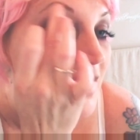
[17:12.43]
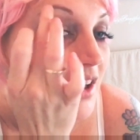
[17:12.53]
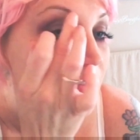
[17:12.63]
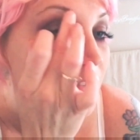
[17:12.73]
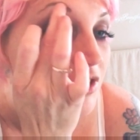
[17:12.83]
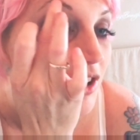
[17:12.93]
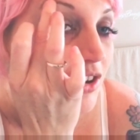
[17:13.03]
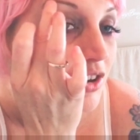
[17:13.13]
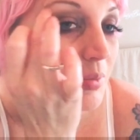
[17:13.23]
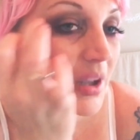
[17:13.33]
And for
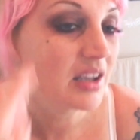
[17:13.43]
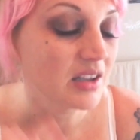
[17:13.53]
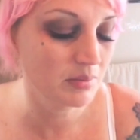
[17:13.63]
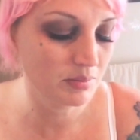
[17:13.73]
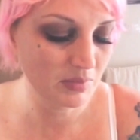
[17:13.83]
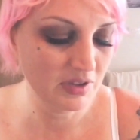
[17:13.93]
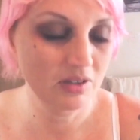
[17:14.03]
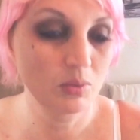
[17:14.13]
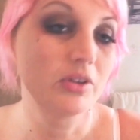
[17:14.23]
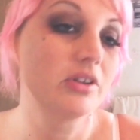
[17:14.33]
darker makeup,
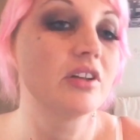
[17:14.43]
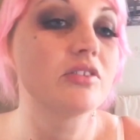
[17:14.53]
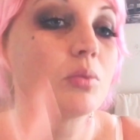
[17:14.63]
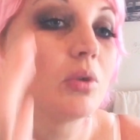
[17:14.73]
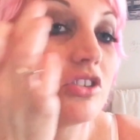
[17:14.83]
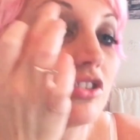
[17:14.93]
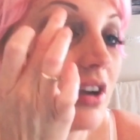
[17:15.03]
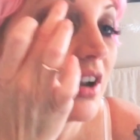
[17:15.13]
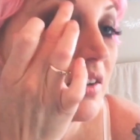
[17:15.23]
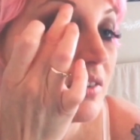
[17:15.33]
well, you'd have to wash your
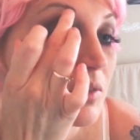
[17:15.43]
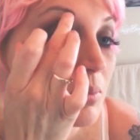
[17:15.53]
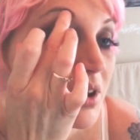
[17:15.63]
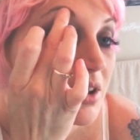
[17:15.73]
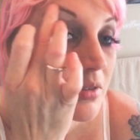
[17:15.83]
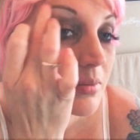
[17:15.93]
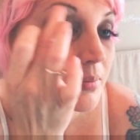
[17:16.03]
hands, but